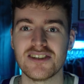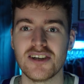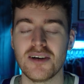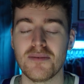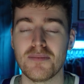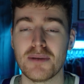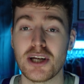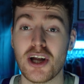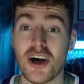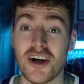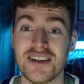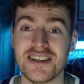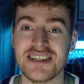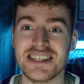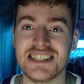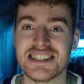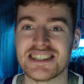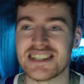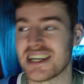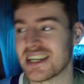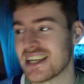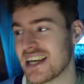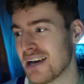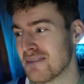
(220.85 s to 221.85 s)
but not
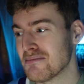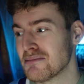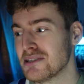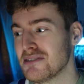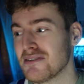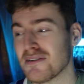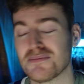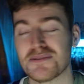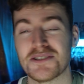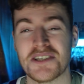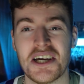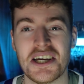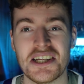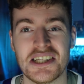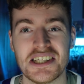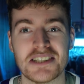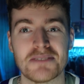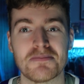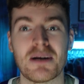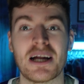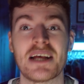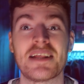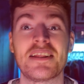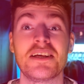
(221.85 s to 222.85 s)
least, I can't believe I'm saying
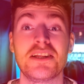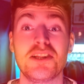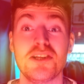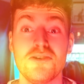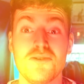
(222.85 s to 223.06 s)
this, but I think the